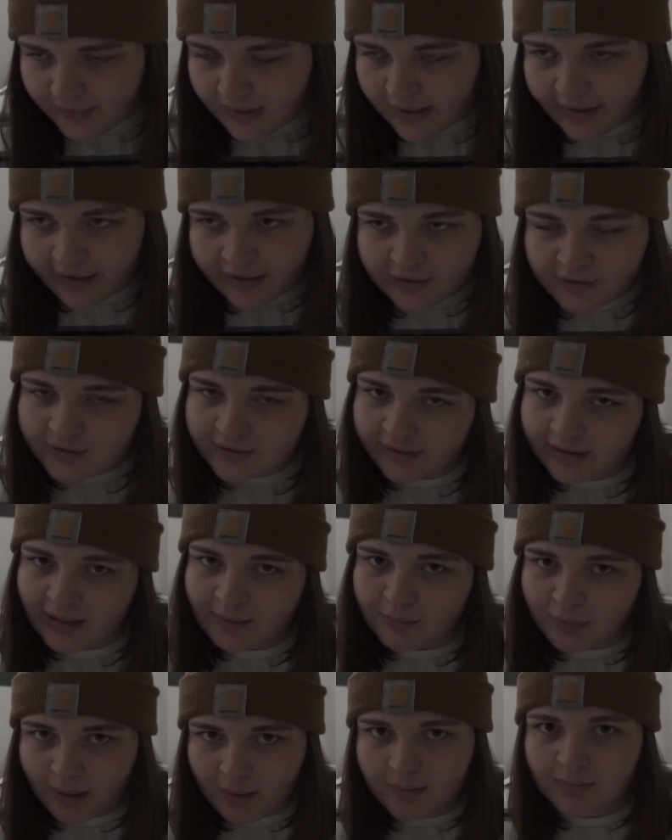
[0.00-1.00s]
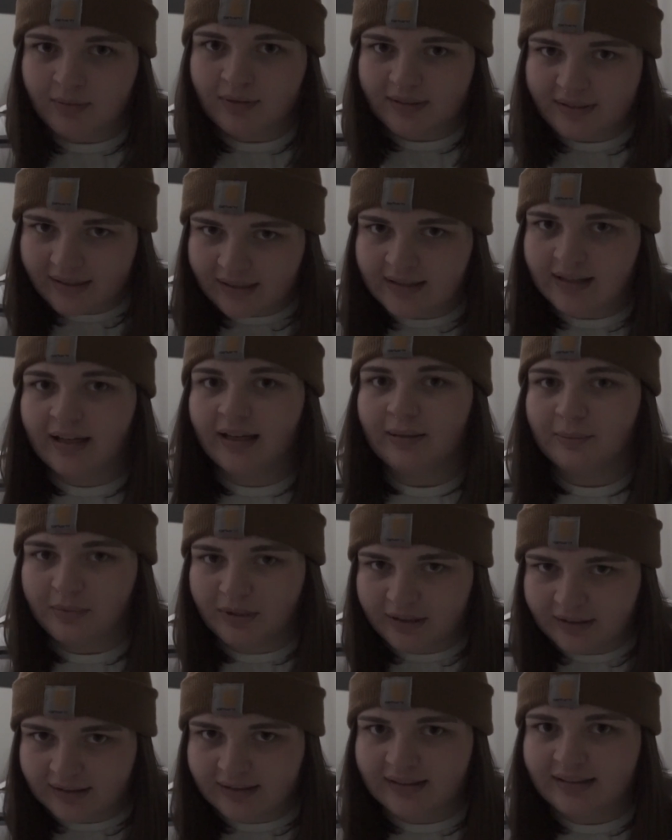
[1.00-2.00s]
I understand I probably said that
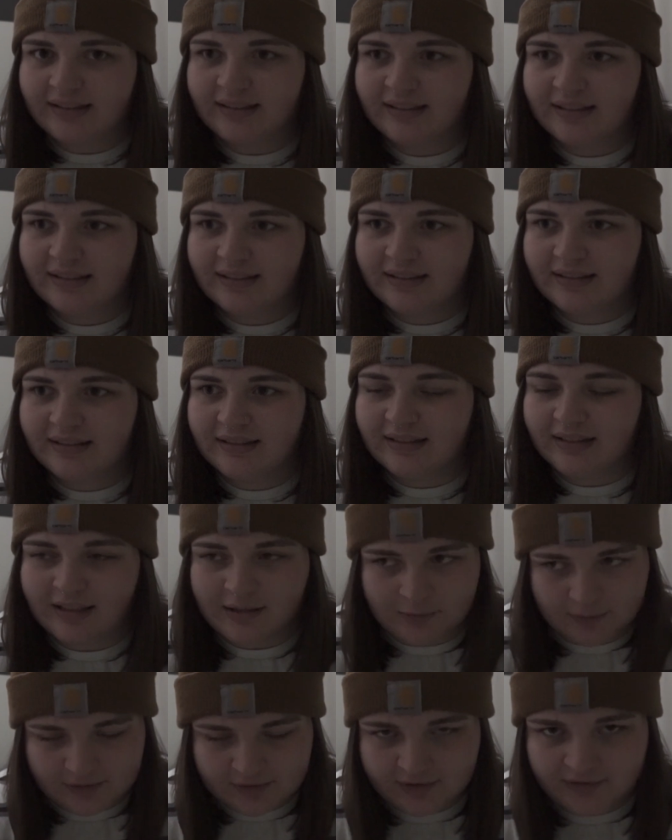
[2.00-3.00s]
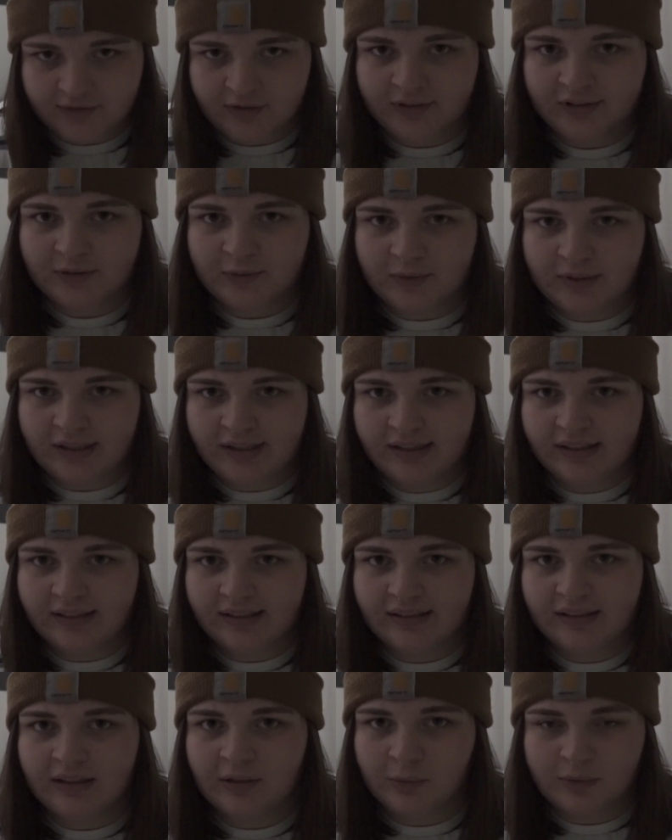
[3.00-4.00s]
because it was the first week,
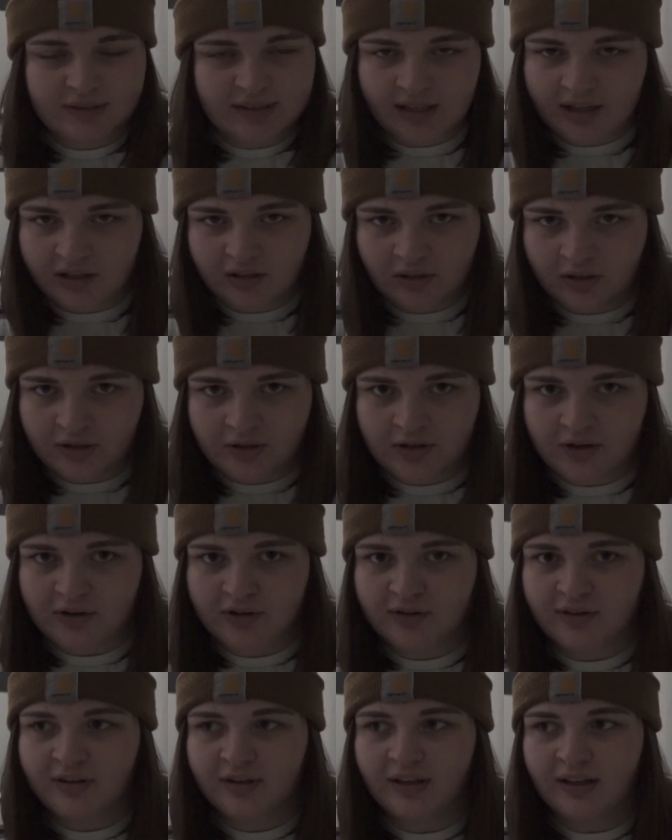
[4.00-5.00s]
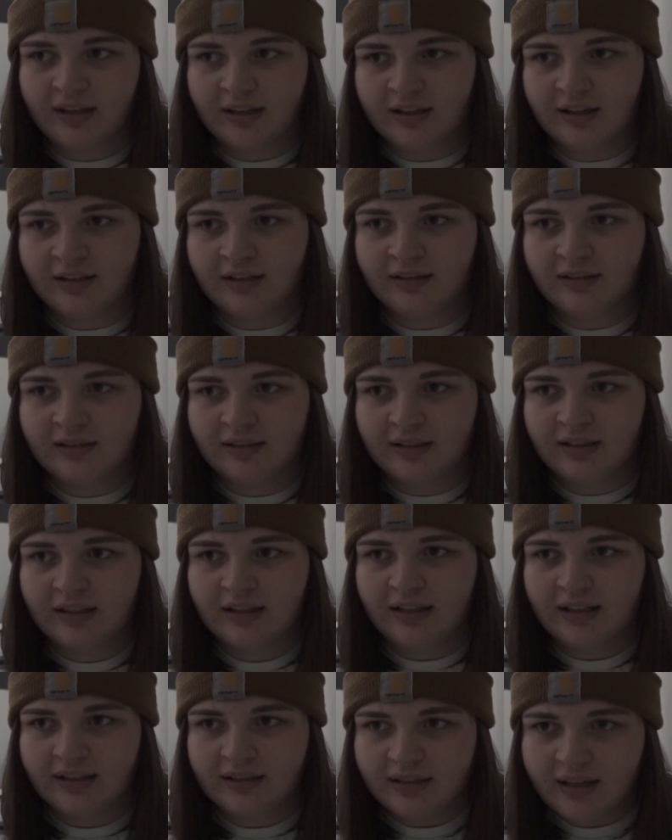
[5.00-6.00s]
it was hell on earth, and
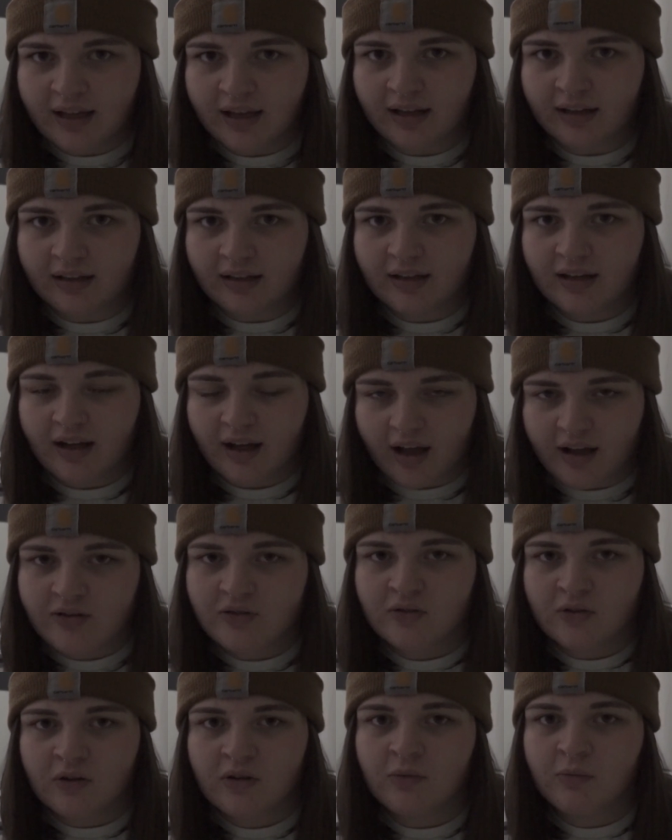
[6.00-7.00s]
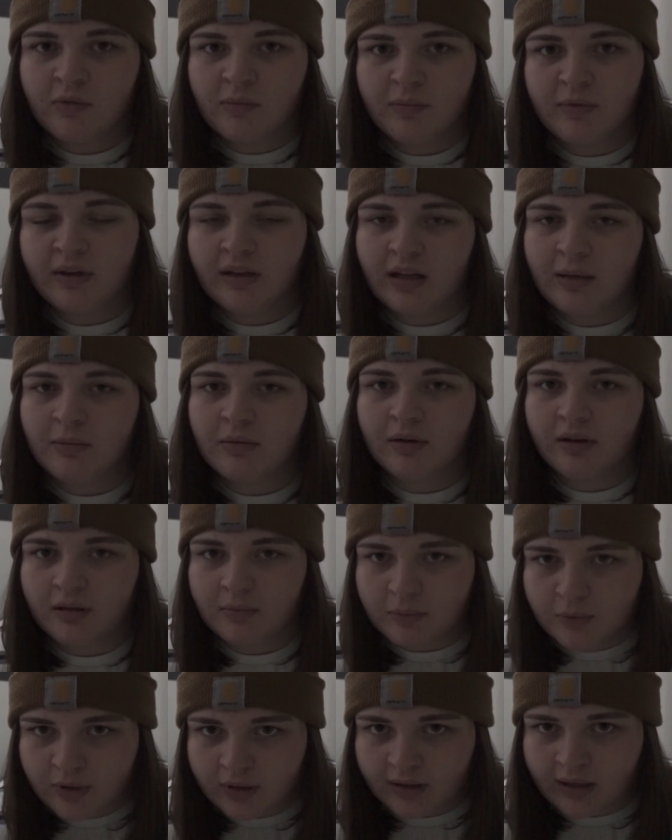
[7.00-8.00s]
yeah, I struggle with being able to
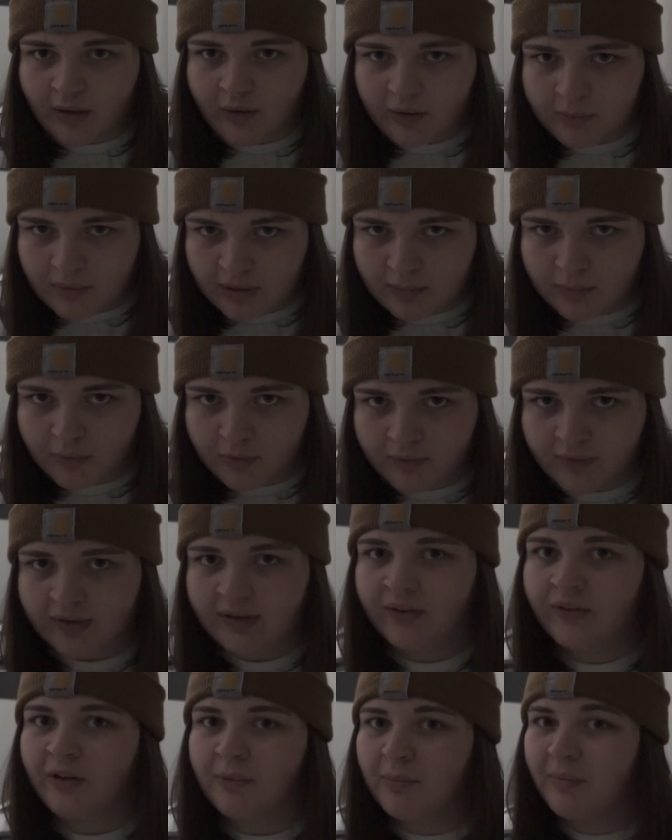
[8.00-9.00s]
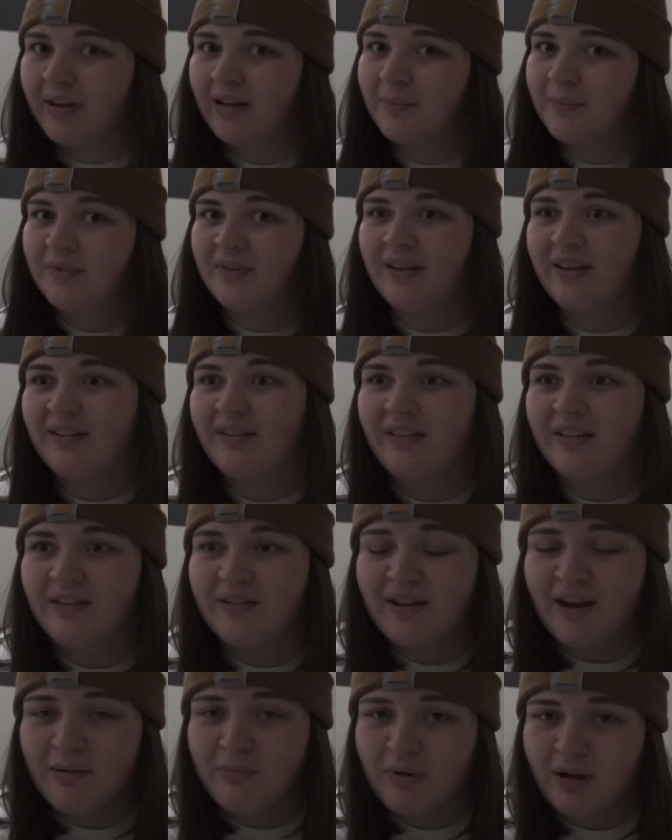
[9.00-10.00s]
communicate with people. That doesn't mean I'm saying the
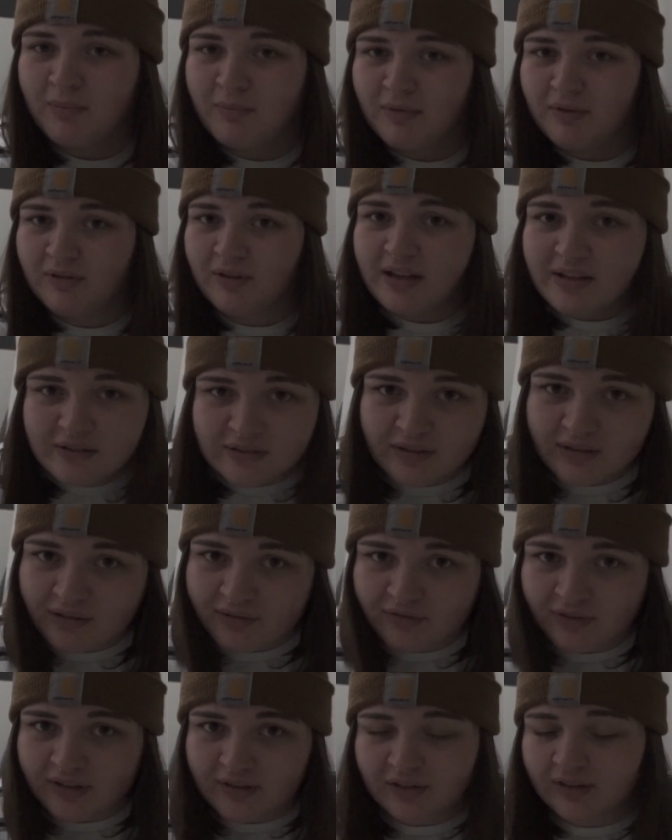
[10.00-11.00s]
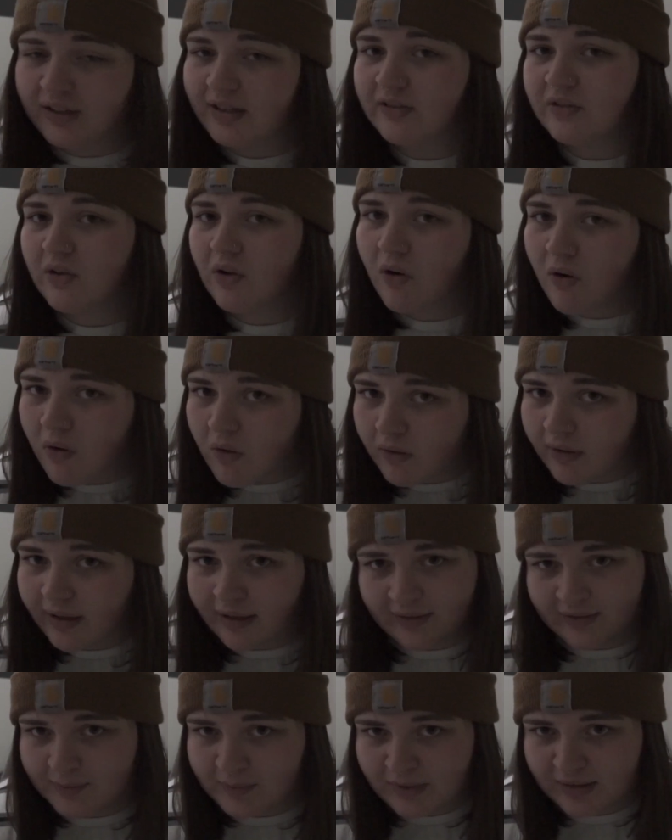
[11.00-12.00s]
entire population of Finland as a whole
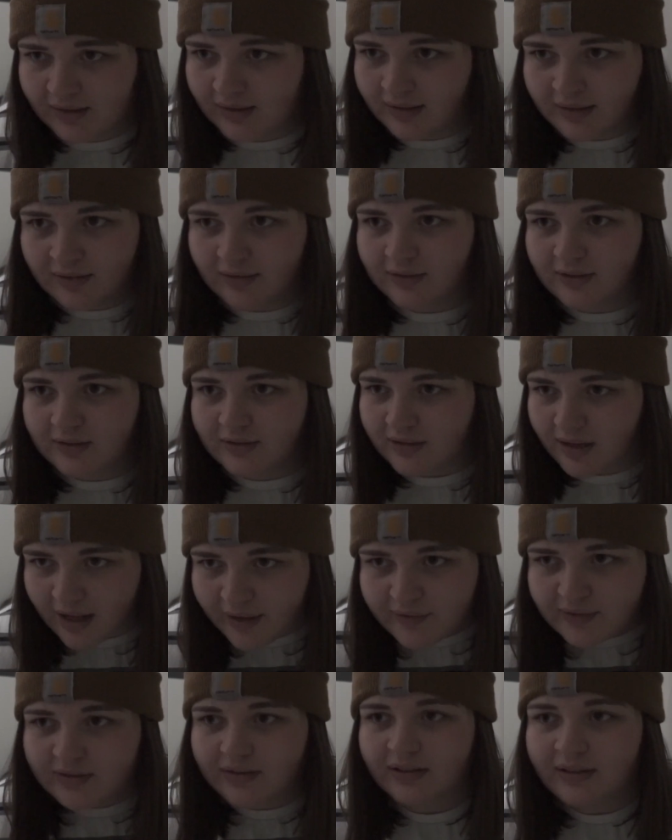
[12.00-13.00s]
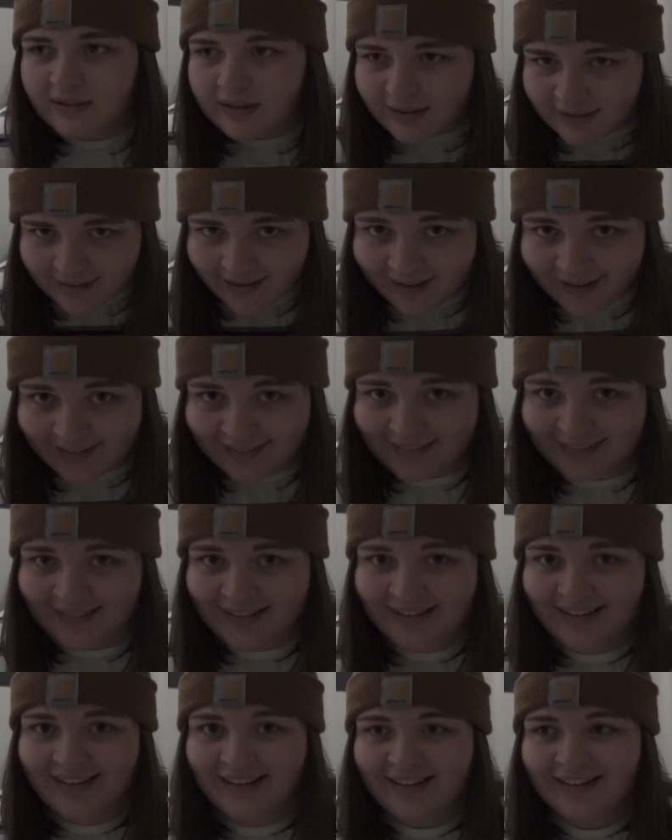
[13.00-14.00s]
can't speak English. Obviously they can,
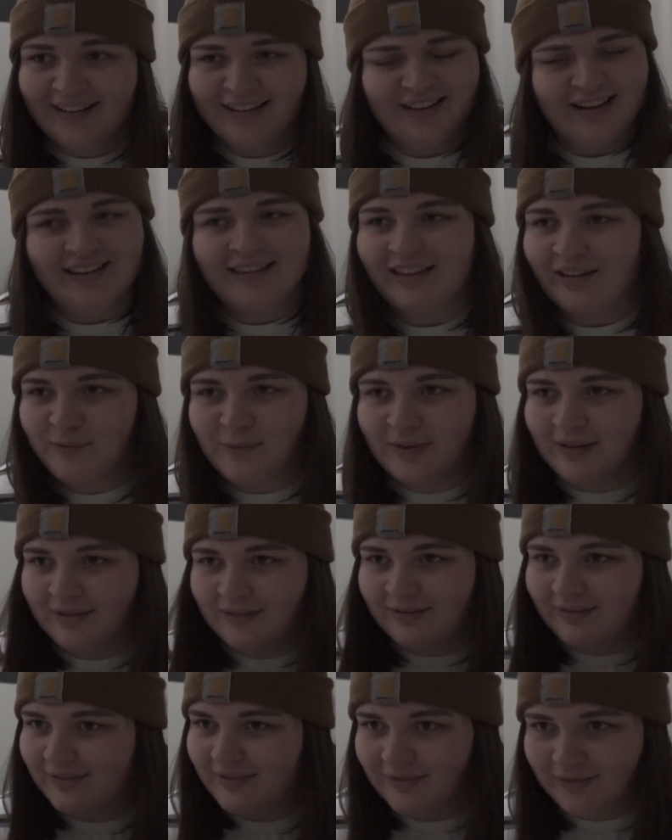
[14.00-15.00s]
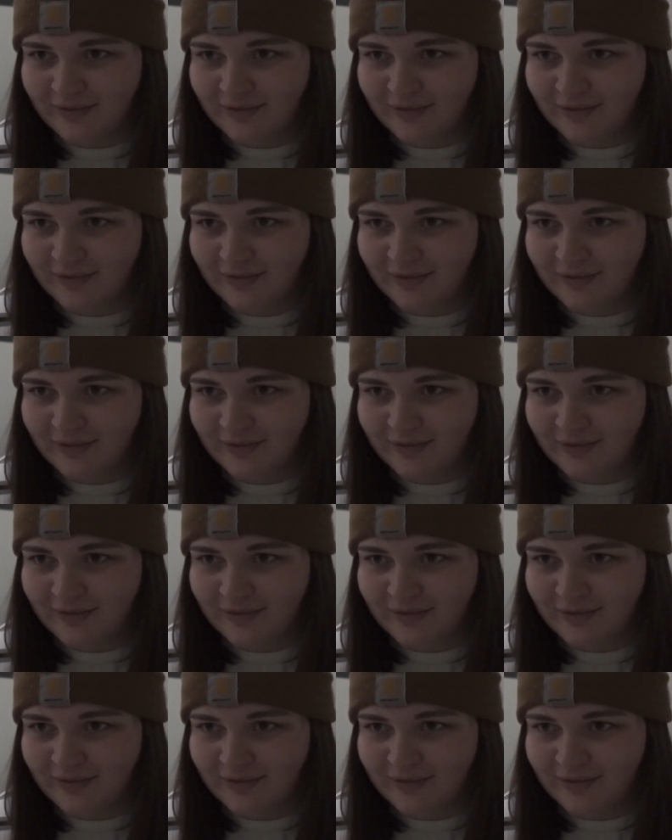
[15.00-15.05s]
and they've been